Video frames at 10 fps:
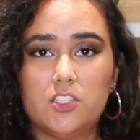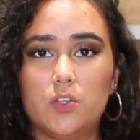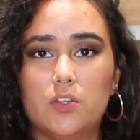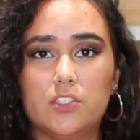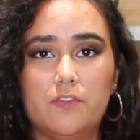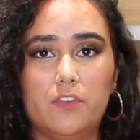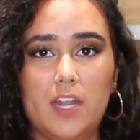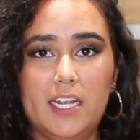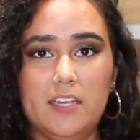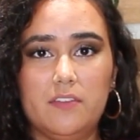So there's a
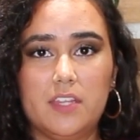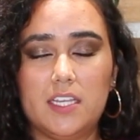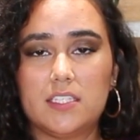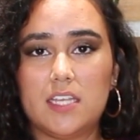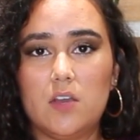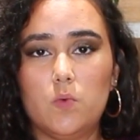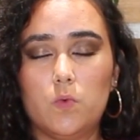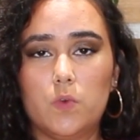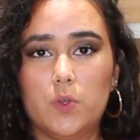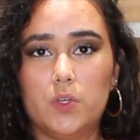variety of things that
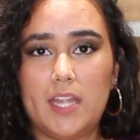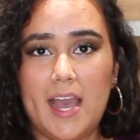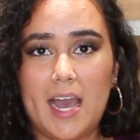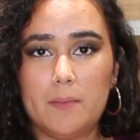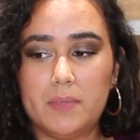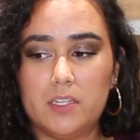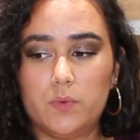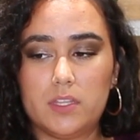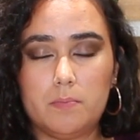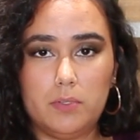could happen
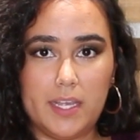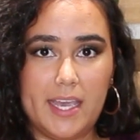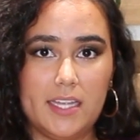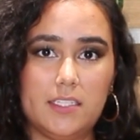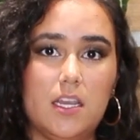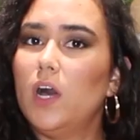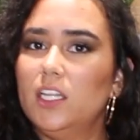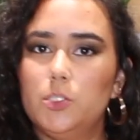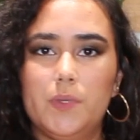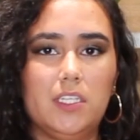with the plant
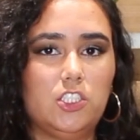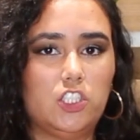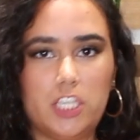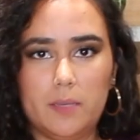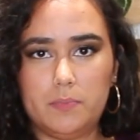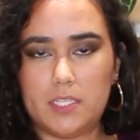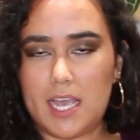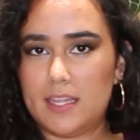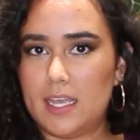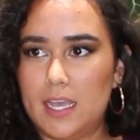while it's being shipped
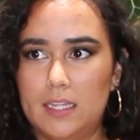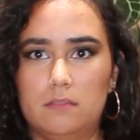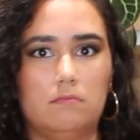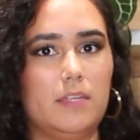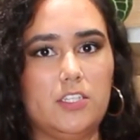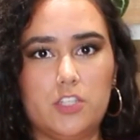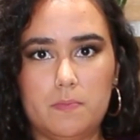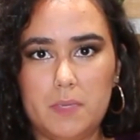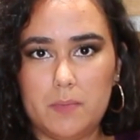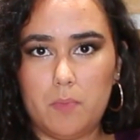and then into the
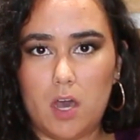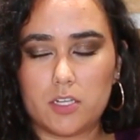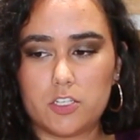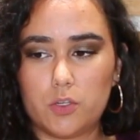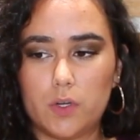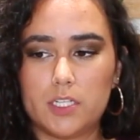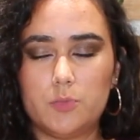big box stores.